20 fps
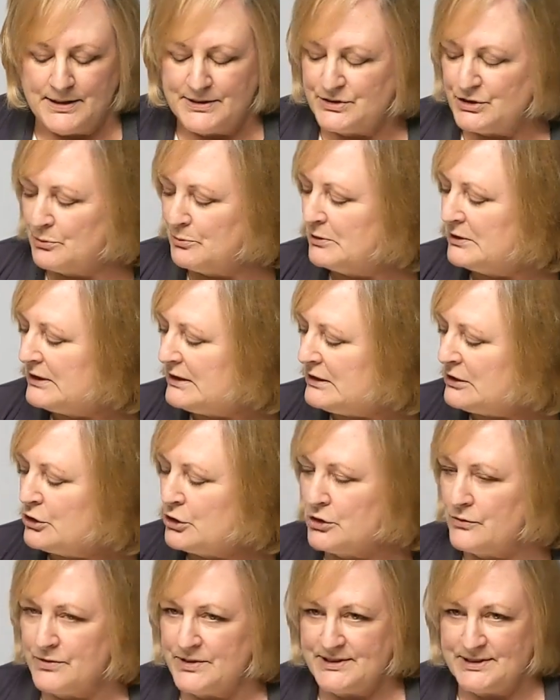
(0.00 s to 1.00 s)
So I'm a little
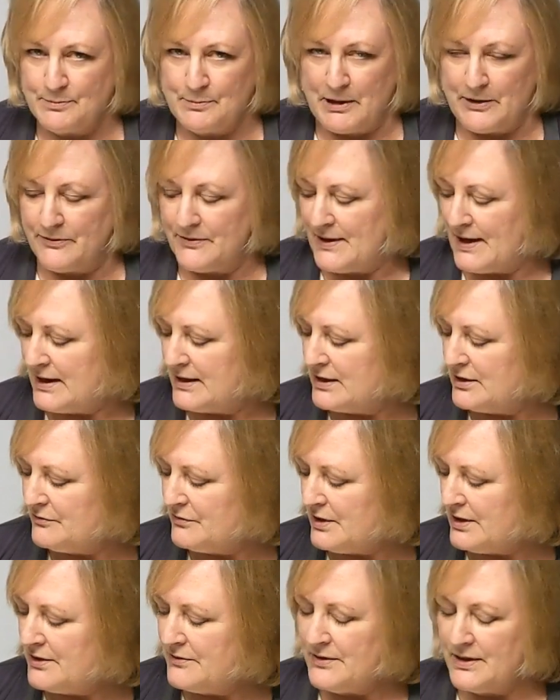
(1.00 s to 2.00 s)
nervous about that.
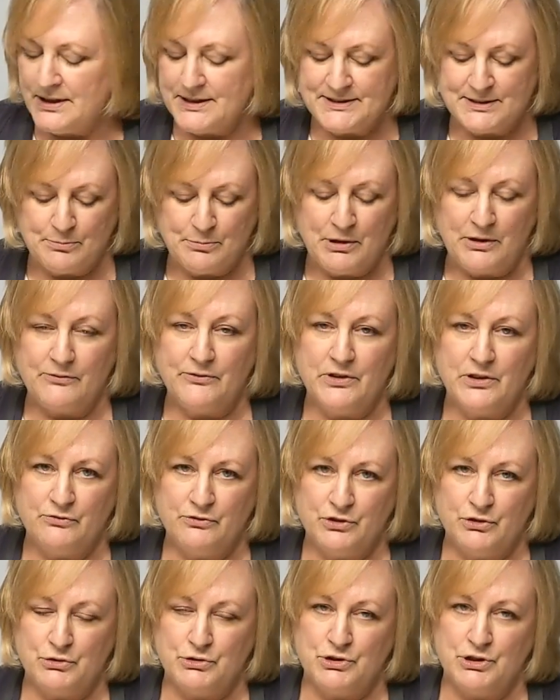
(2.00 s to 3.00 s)
If anything is above the
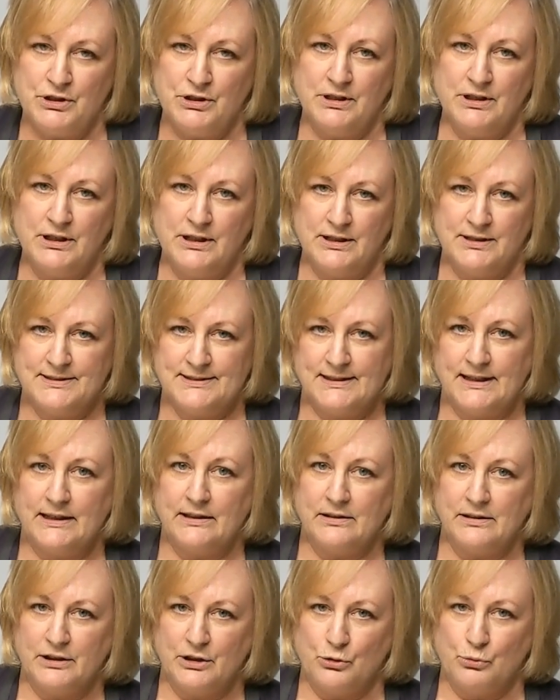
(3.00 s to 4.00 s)
infusion, it's
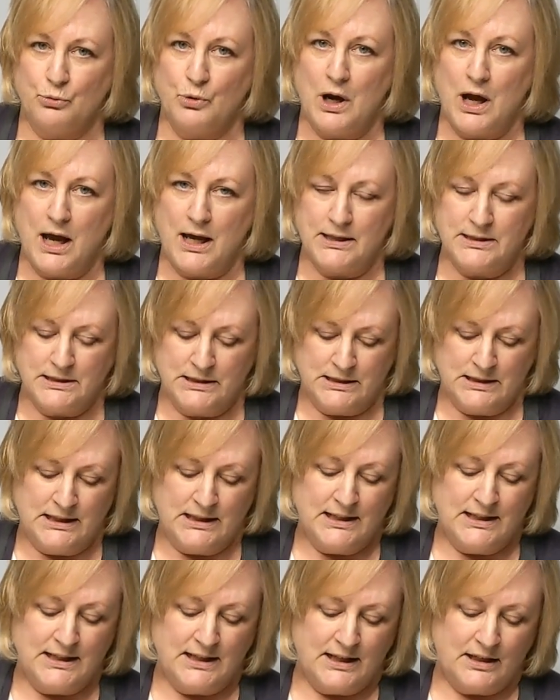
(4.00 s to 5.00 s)
likely to rot.
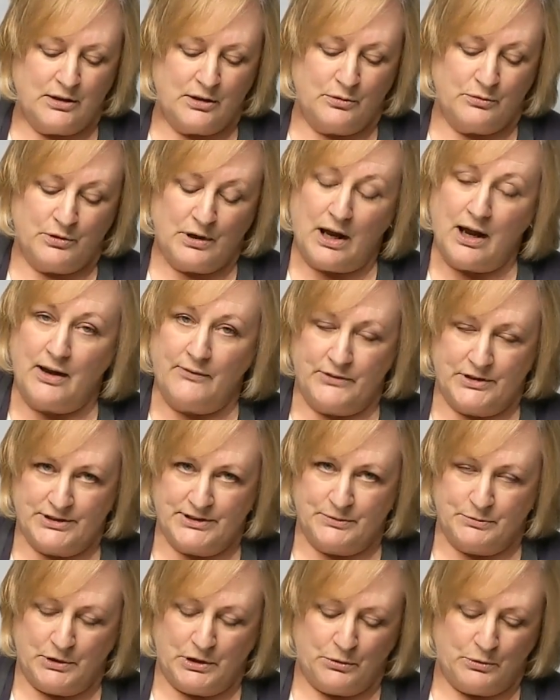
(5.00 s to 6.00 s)
And
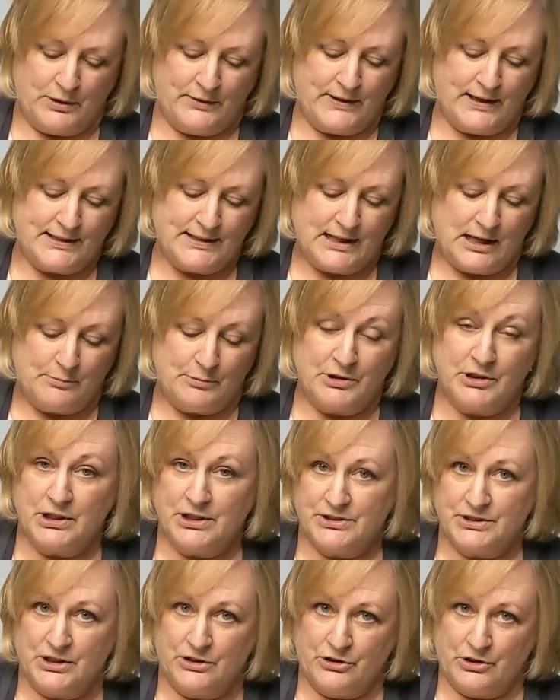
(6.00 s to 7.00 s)
obviously we don't want that to happen
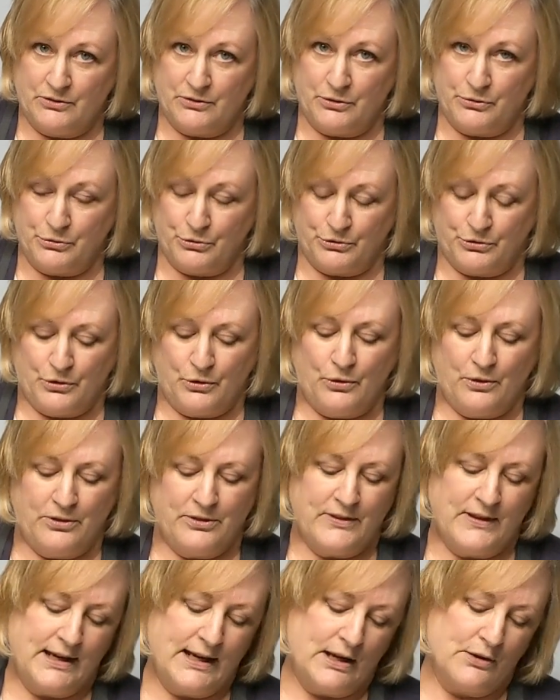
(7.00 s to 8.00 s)
because then you have to throw the
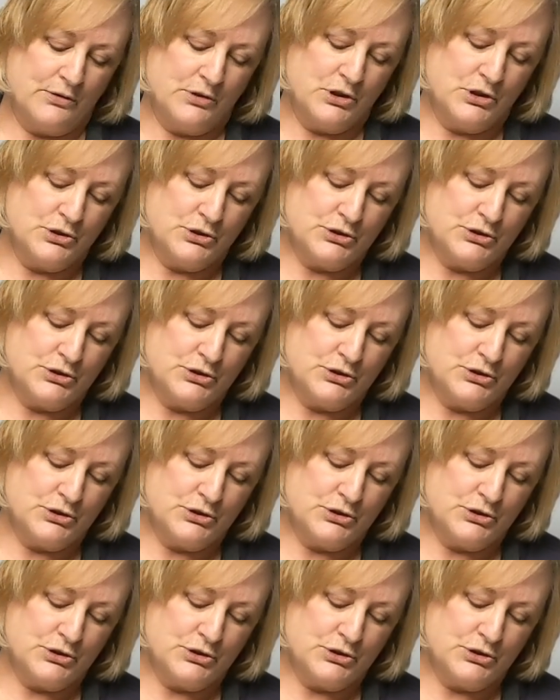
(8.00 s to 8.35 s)
whole thing out.